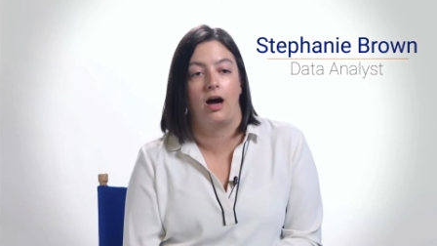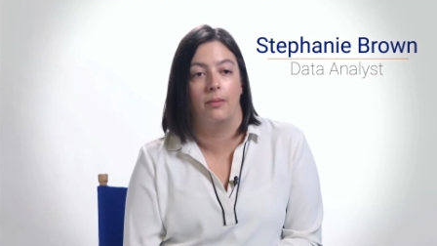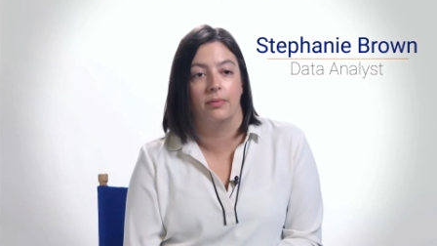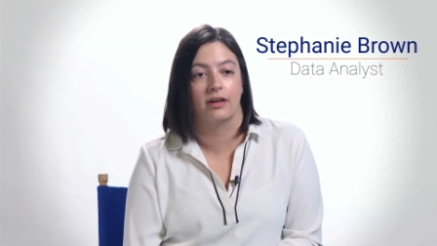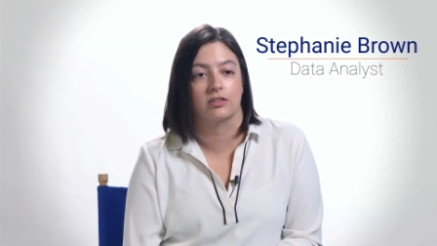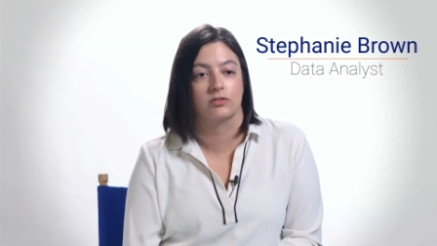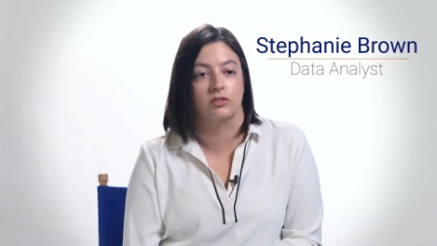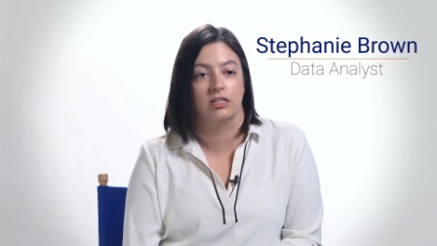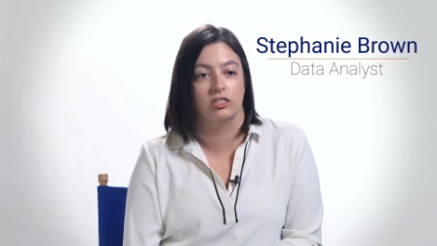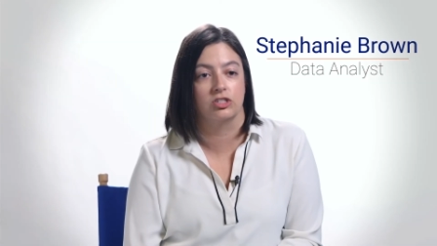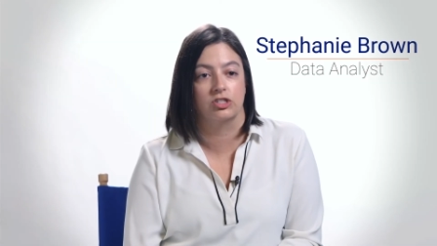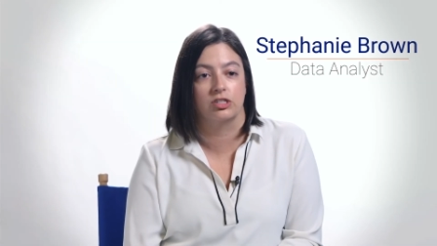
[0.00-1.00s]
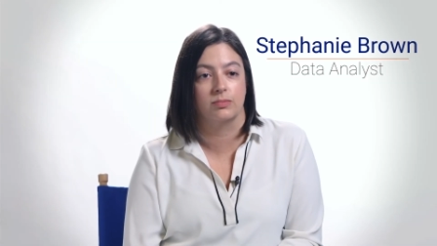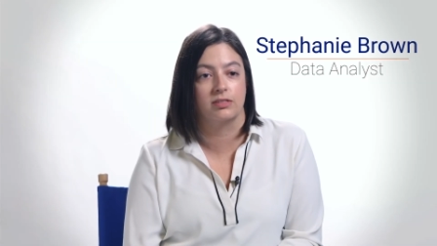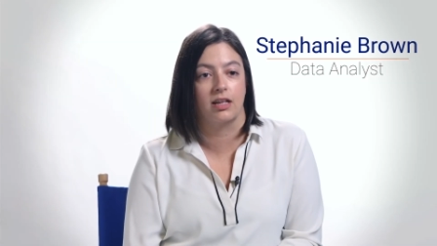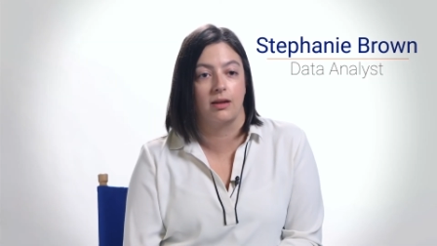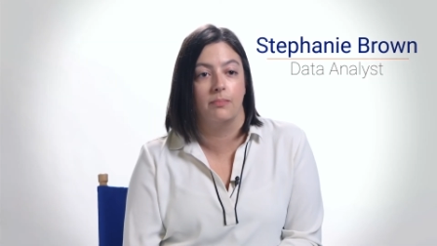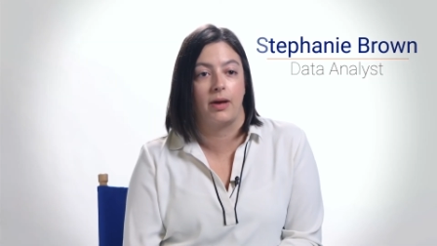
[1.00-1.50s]
complex relationships
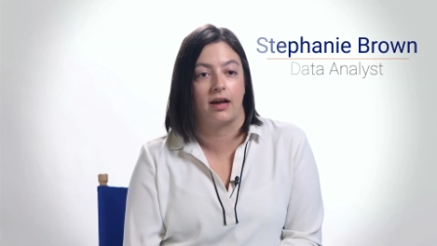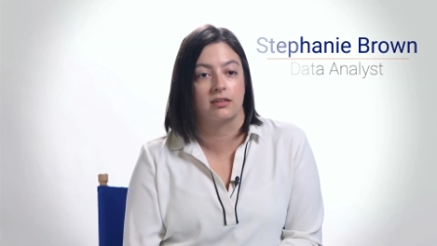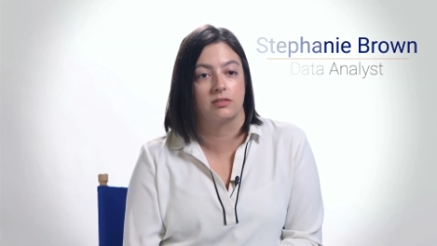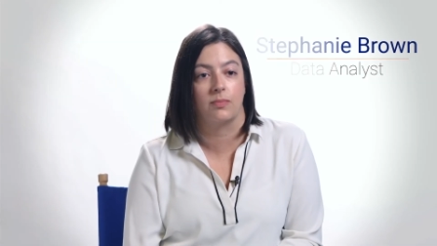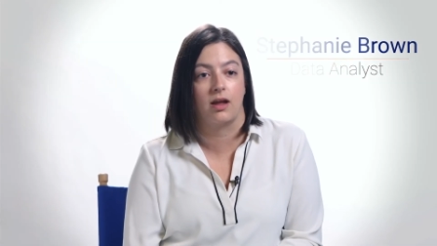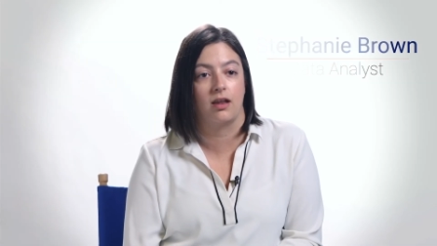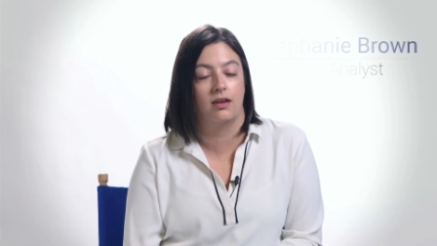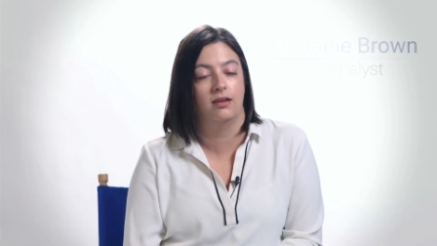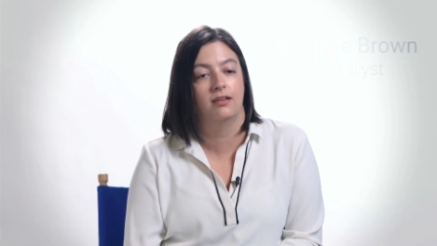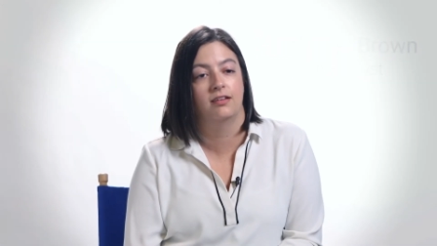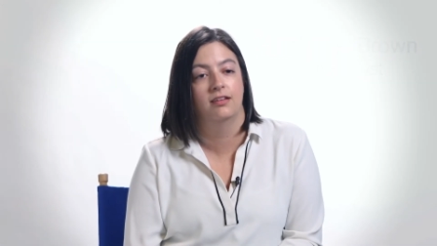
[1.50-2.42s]
that impact demand